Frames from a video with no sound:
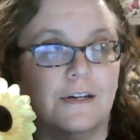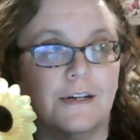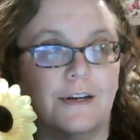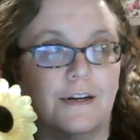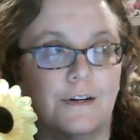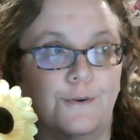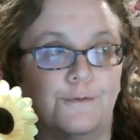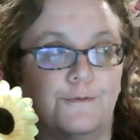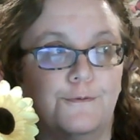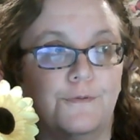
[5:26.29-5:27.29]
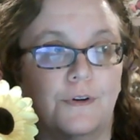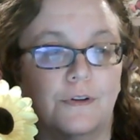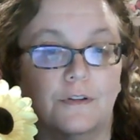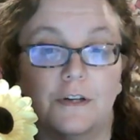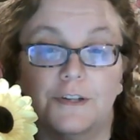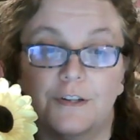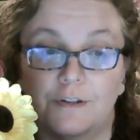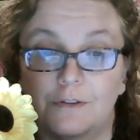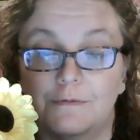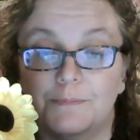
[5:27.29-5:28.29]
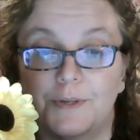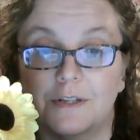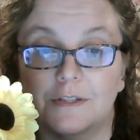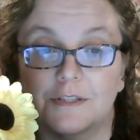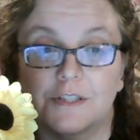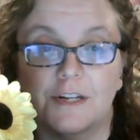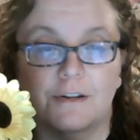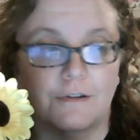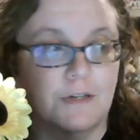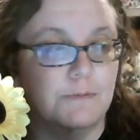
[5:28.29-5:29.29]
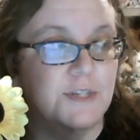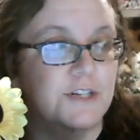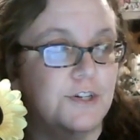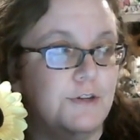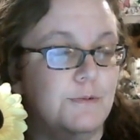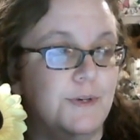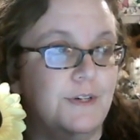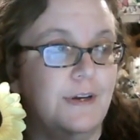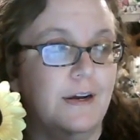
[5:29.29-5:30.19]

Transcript: I have a lot of guilt because here comes this human,